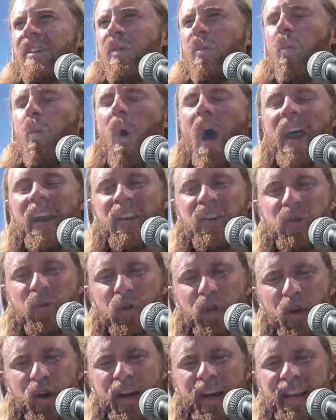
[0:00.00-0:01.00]
when you
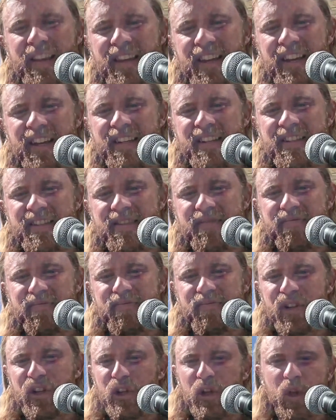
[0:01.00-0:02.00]
look at these
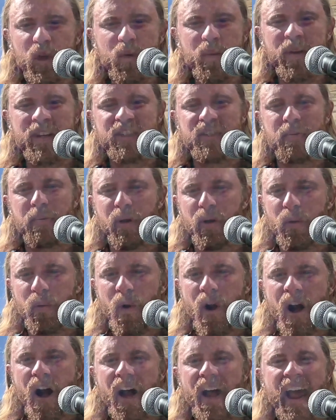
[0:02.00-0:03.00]
lumens per
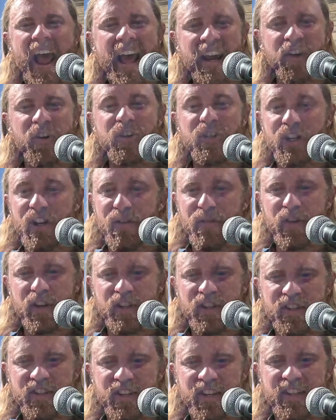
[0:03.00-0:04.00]
watt energy
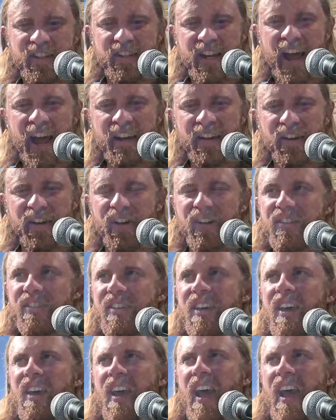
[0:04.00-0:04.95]
efficiency standards,